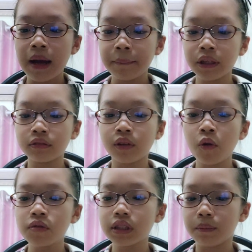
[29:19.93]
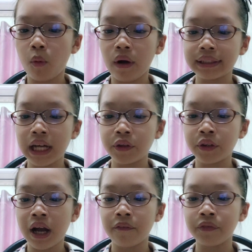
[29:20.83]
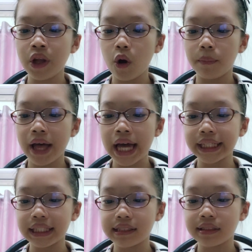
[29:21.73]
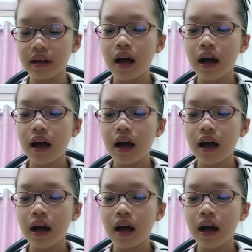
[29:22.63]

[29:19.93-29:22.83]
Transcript: but Rosie pointed out you have no pennies.